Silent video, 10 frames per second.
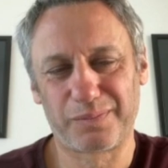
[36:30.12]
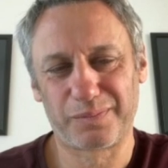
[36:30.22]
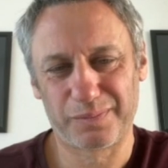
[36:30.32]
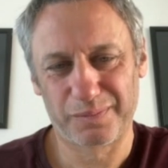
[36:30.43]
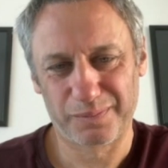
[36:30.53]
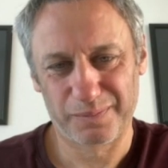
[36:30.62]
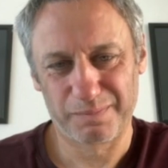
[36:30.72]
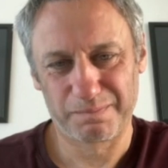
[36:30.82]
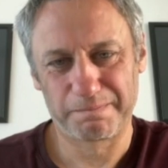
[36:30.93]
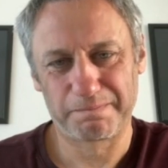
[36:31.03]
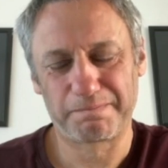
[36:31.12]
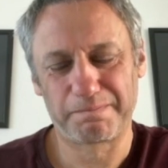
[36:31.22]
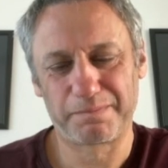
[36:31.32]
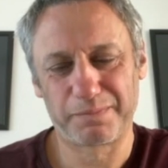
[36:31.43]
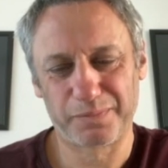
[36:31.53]

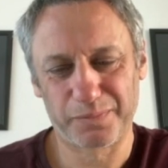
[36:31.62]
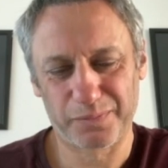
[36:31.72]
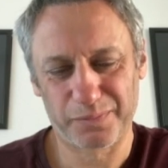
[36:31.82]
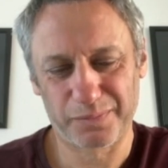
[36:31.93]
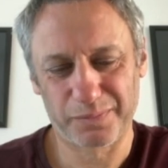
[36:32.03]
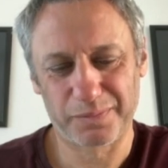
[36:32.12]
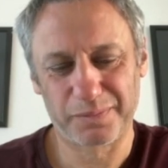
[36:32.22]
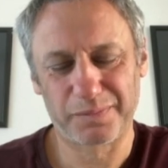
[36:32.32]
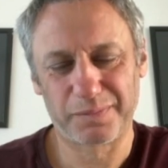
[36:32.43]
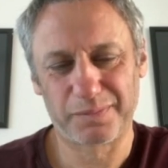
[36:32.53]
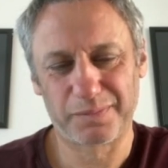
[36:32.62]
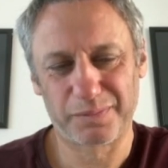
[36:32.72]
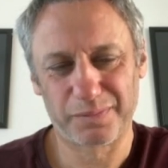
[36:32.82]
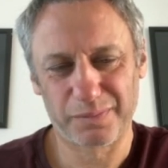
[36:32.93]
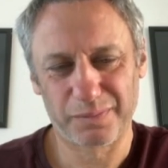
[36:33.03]

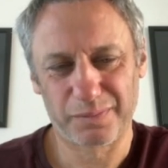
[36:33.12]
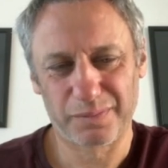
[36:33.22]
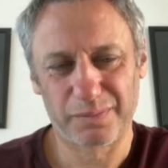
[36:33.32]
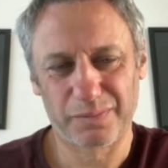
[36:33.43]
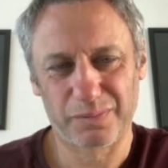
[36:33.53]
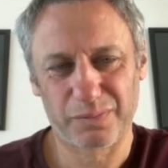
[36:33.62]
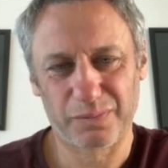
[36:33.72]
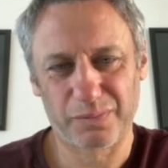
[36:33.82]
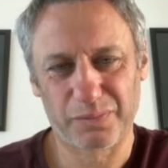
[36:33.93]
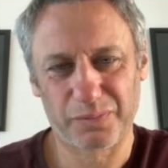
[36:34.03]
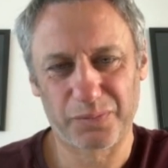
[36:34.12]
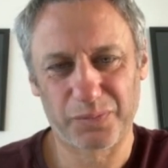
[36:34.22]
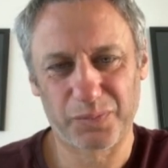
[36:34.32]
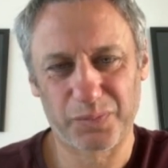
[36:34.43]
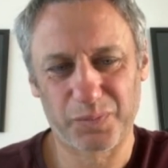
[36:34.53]

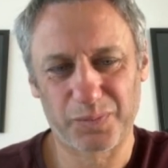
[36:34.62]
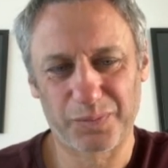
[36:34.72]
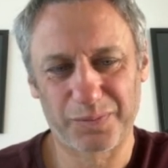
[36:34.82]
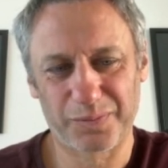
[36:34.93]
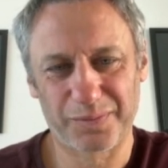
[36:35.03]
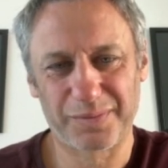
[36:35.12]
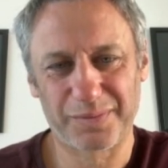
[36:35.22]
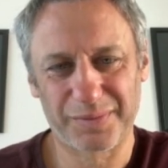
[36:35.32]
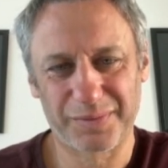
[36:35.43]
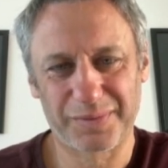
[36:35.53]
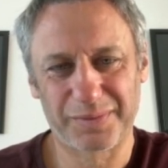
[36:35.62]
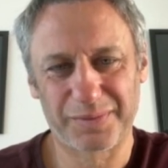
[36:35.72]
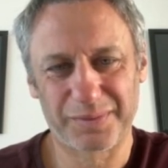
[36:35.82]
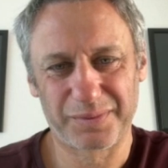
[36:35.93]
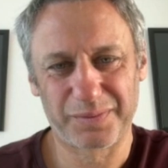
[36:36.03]

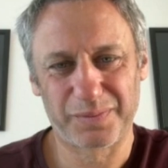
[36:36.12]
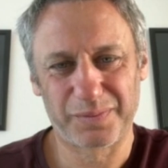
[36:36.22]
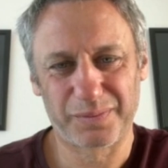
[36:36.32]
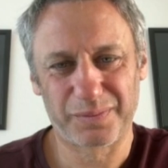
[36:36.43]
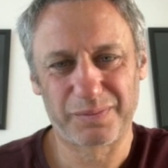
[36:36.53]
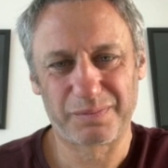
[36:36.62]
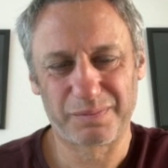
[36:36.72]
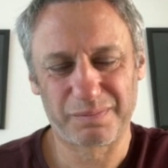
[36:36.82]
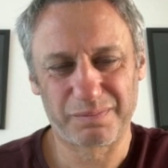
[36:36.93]
The person shown says nothing.